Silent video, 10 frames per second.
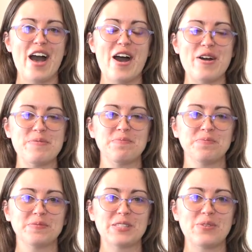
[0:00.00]

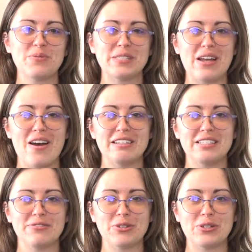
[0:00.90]
um, so it was
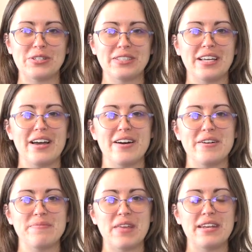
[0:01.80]
not difficult
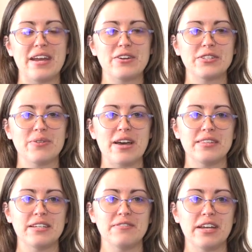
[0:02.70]
um, and i also
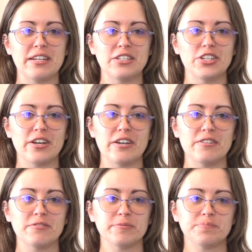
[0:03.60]
had the advantage
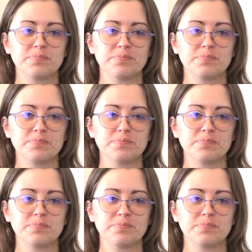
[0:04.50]
of